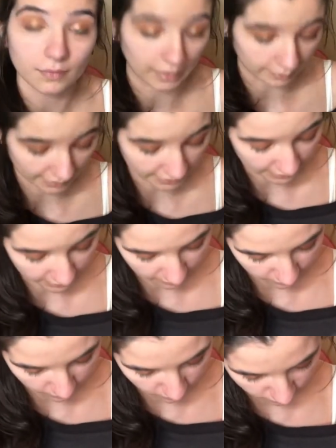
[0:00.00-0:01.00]
I'm liking it.
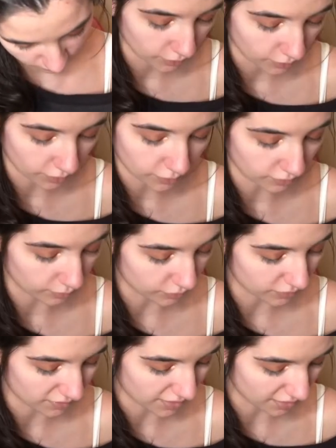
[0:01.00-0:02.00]
Okay, so I'm
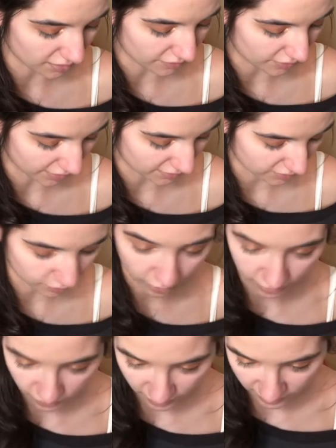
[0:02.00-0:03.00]
taking off the excess
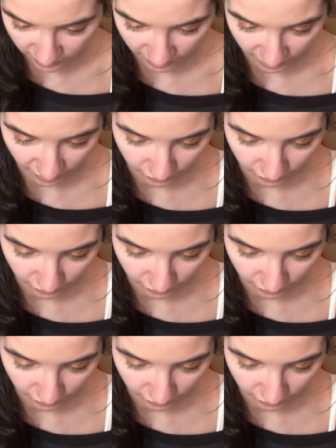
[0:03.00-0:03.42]
product so it doesn't get